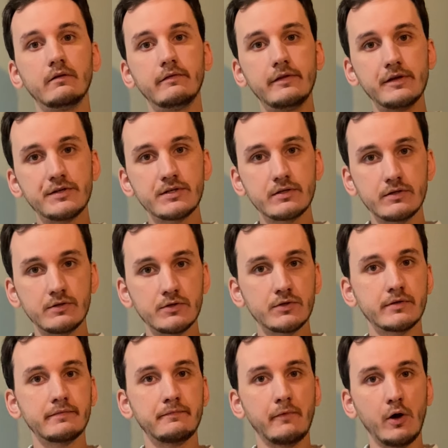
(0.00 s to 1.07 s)
This
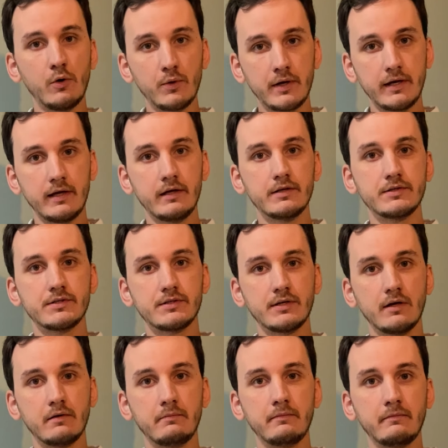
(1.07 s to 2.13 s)
is okay in
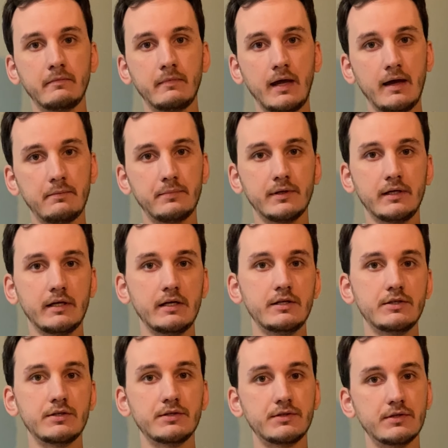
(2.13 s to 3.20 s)
some
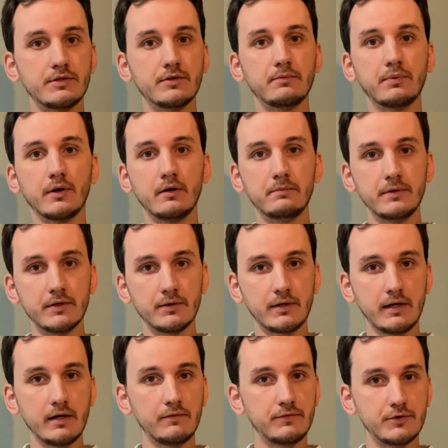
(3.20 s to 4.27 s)
applications. This would probably be
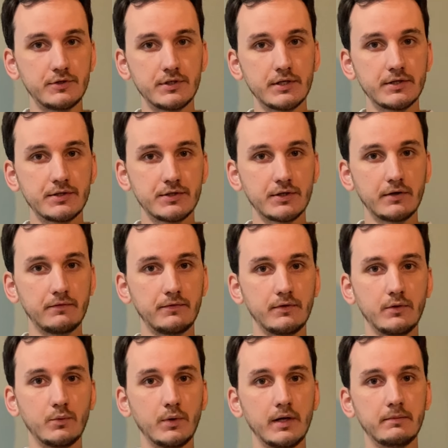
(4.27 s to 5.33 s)
okay if you're just surfing
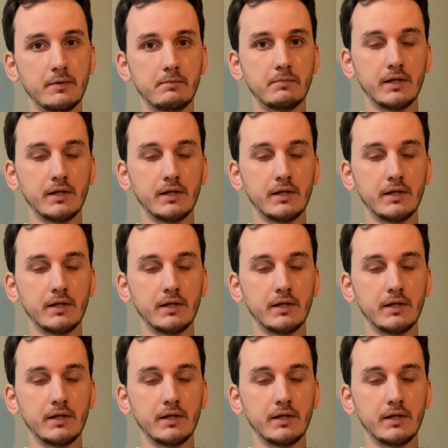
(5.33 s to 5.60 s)
the web and